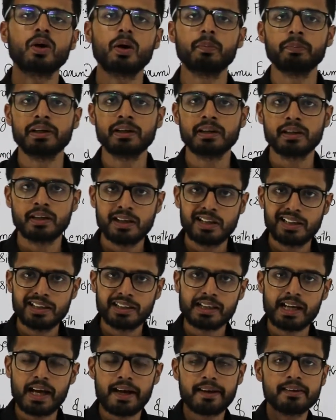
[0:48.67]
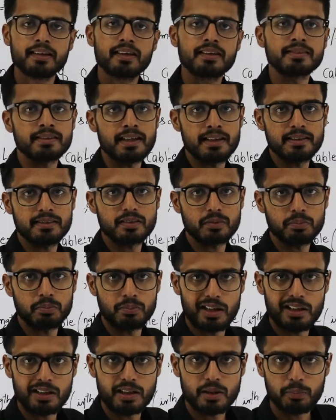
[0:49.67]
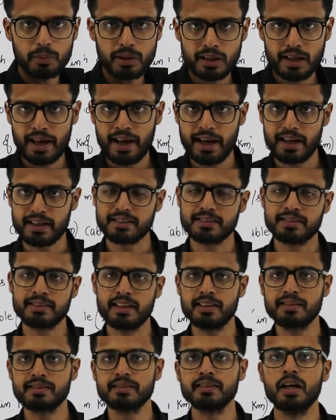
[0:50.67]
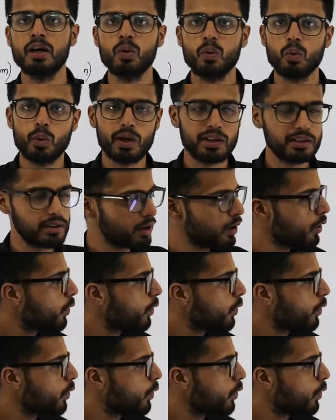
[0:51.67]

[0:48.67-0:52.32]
topic carrier sense multiple access with